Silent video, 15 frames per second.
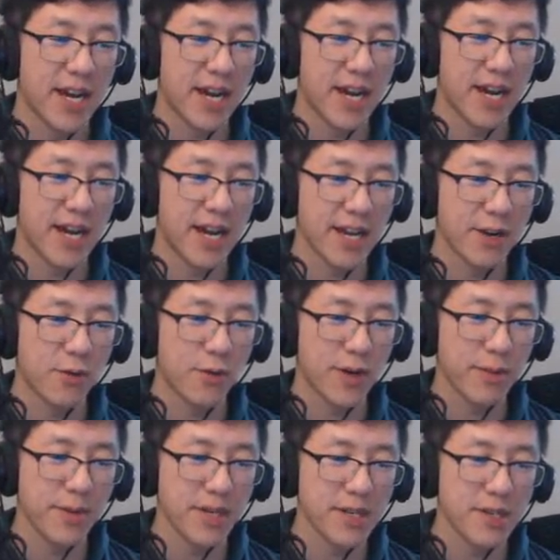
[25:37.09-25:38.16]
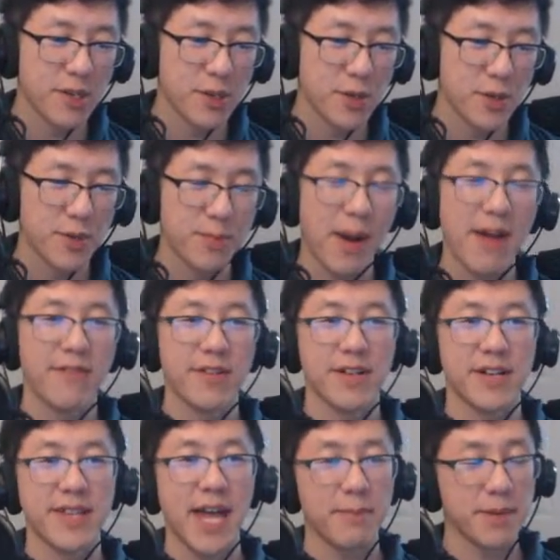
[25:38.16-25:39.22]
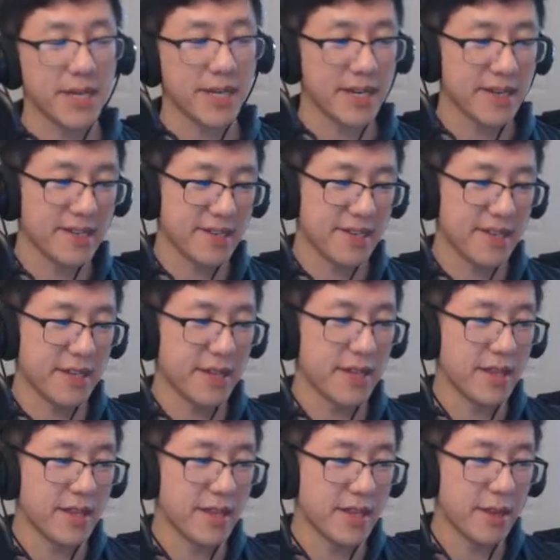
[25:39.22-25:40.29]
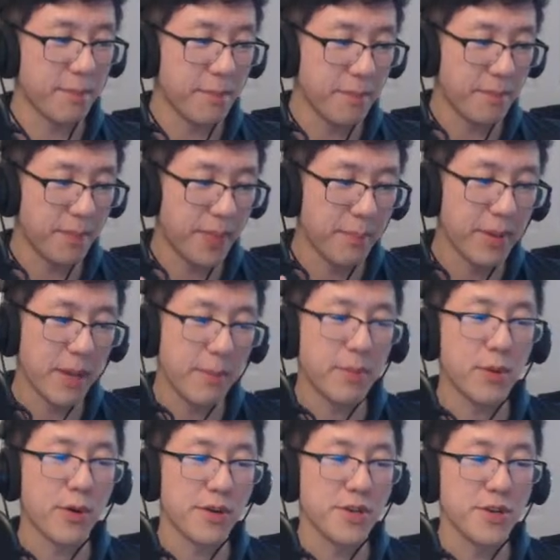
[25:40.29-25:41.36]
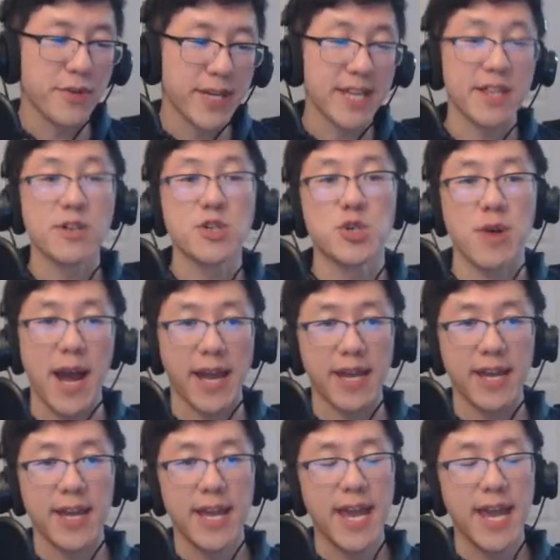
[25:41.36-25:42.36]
I don't want to be too spiteful on that because the people who are doing it, they're trying.